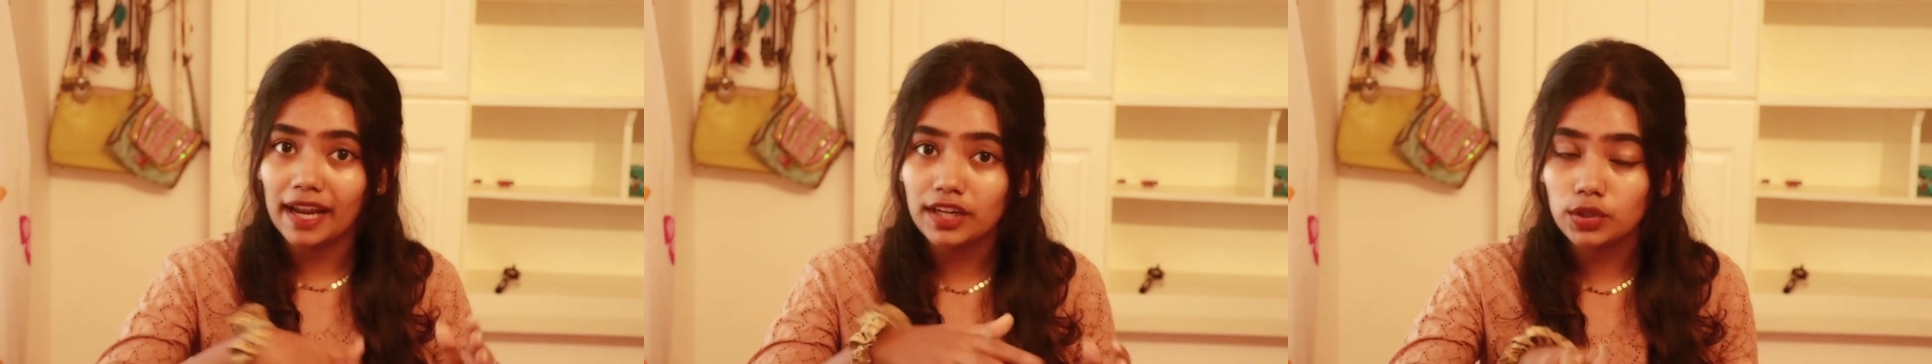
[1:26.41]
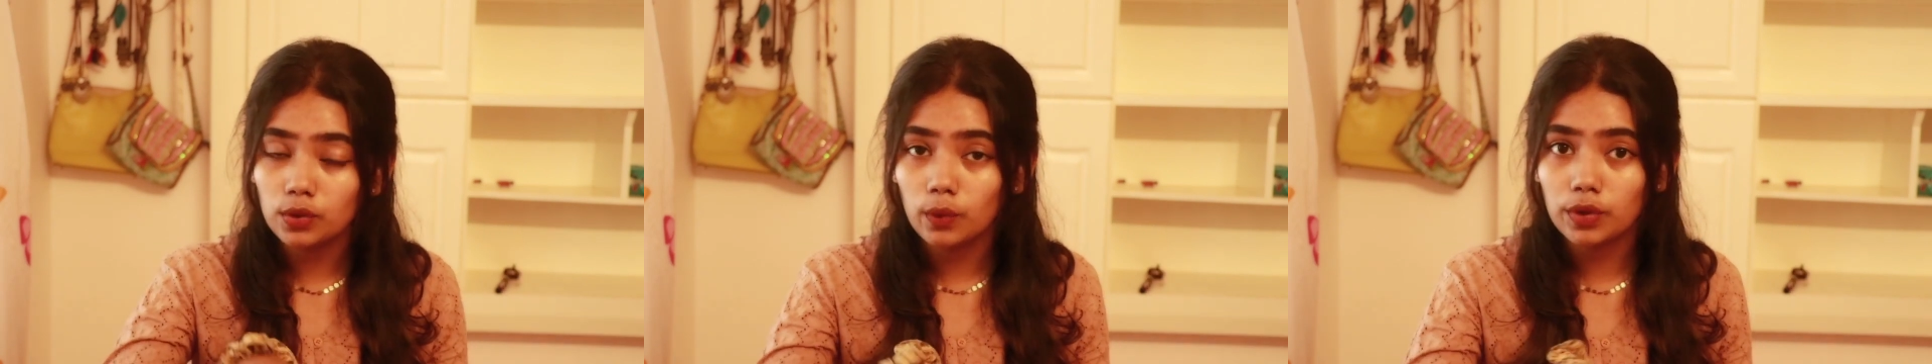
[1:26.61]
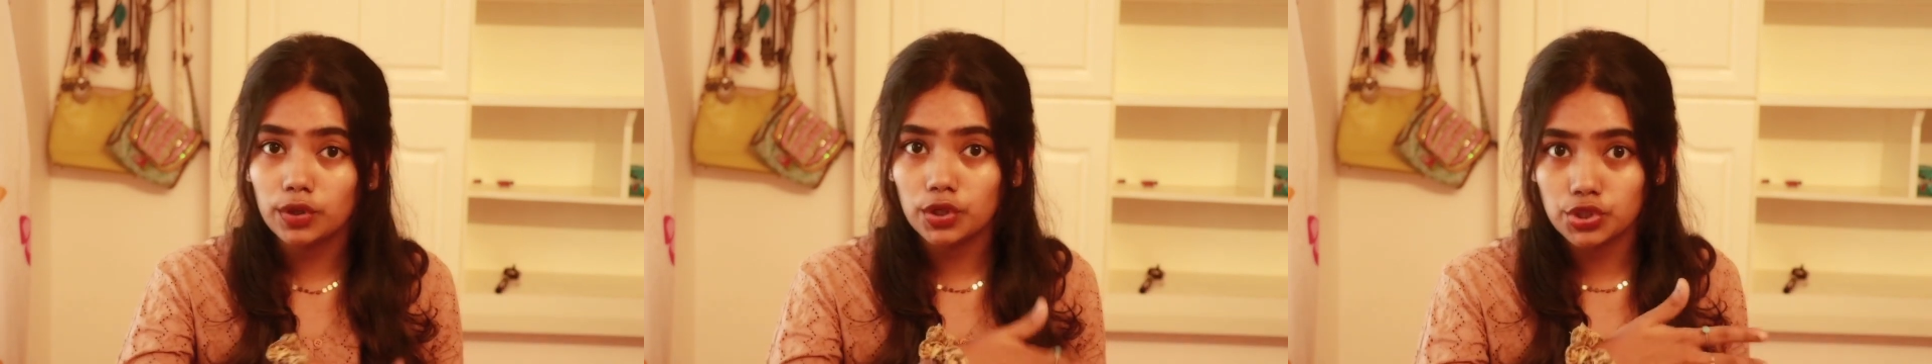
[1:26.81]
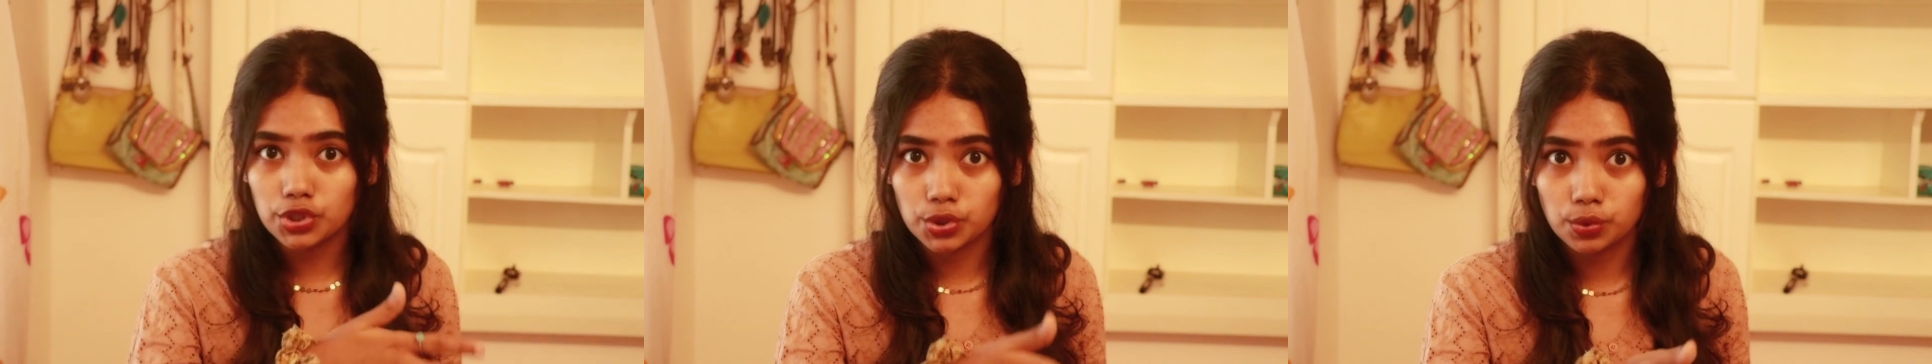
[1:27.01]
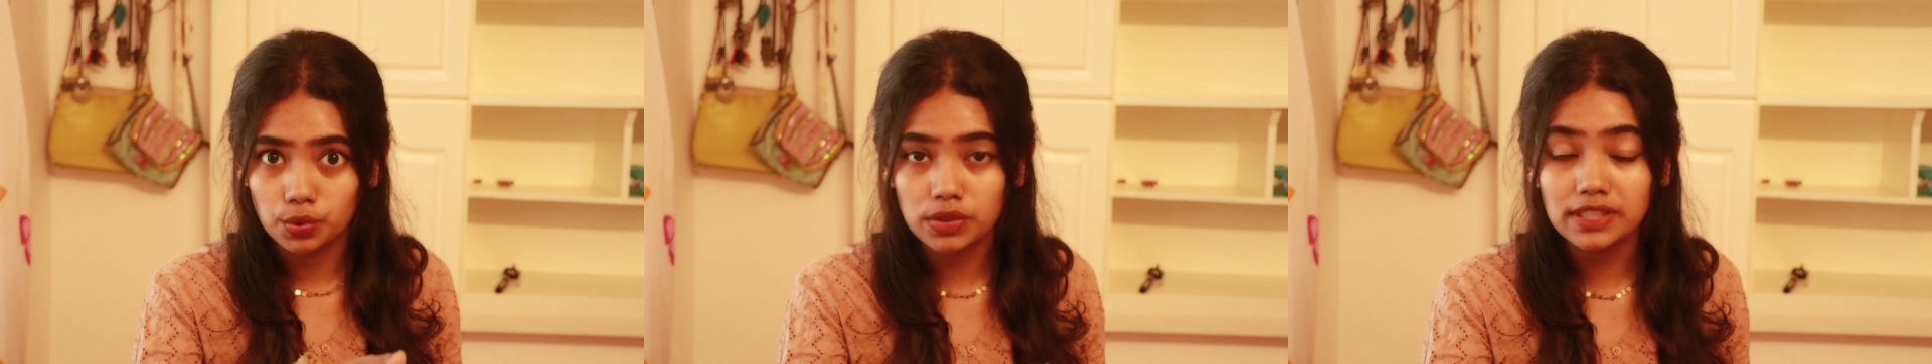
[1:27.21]
it over your
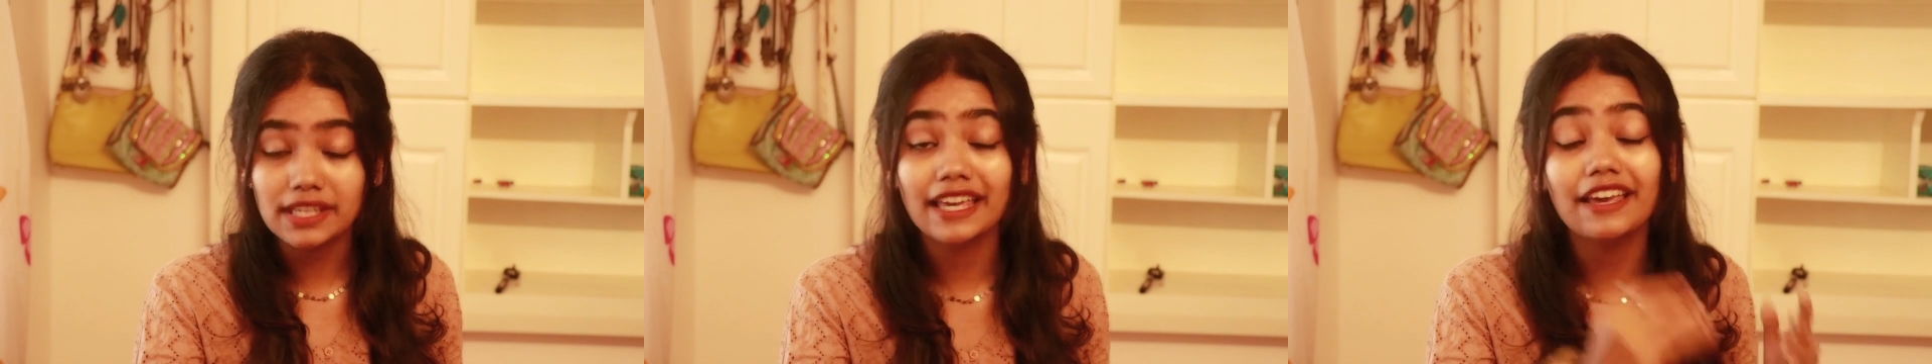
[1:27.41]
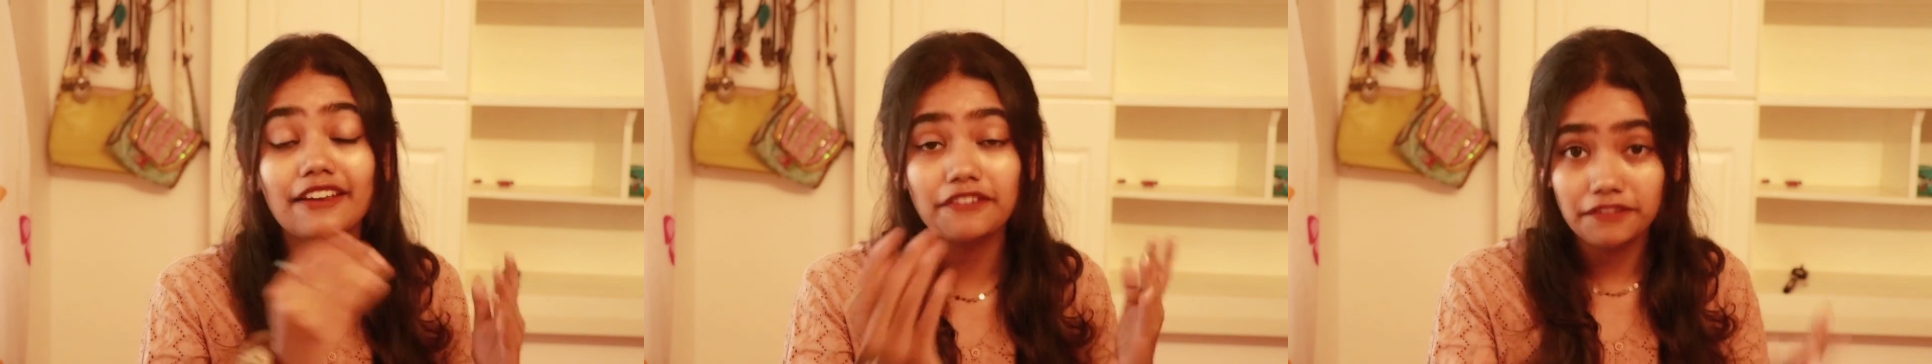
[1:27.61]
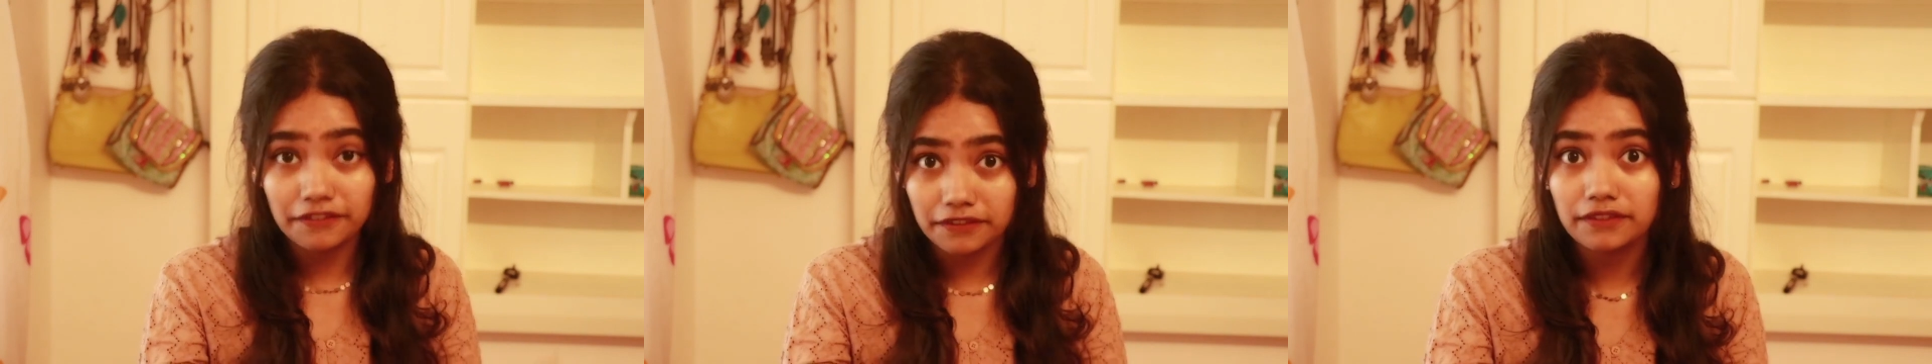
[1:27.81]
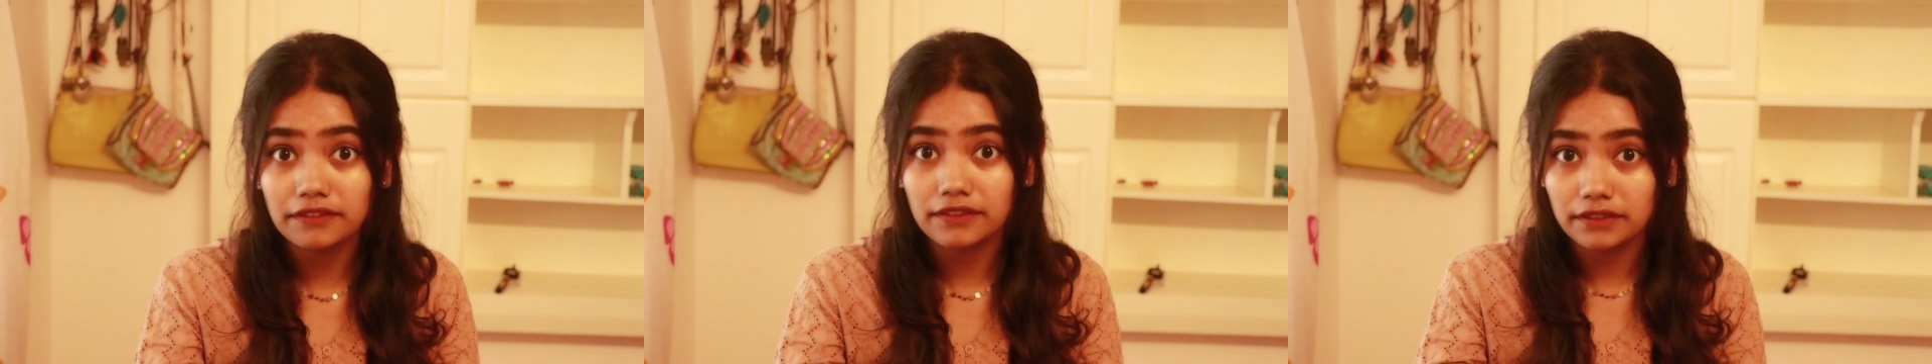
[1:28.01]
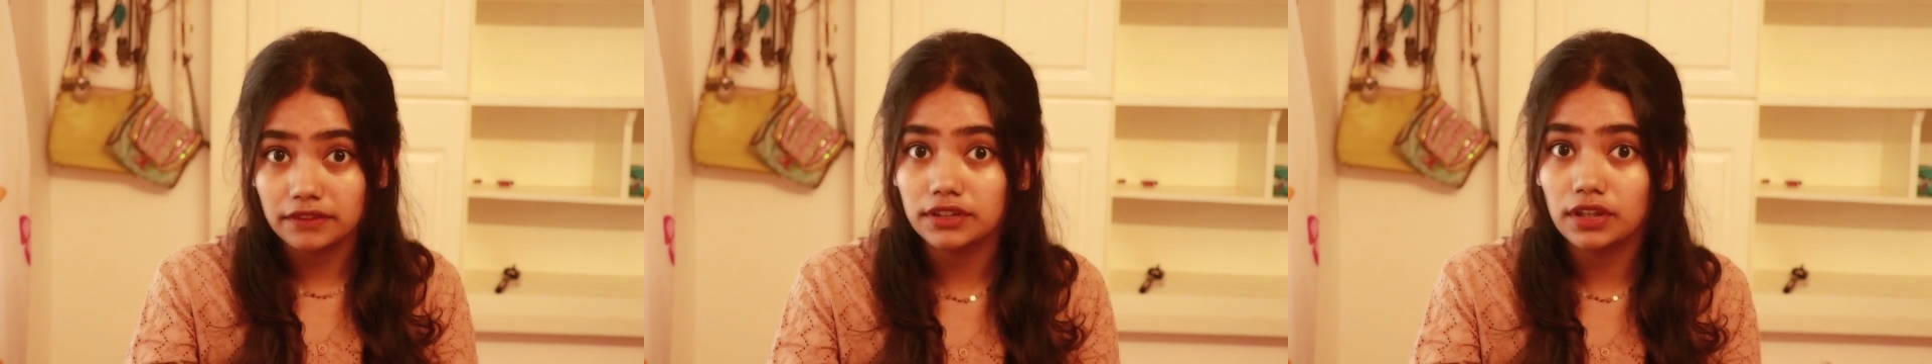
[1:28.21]
shoes if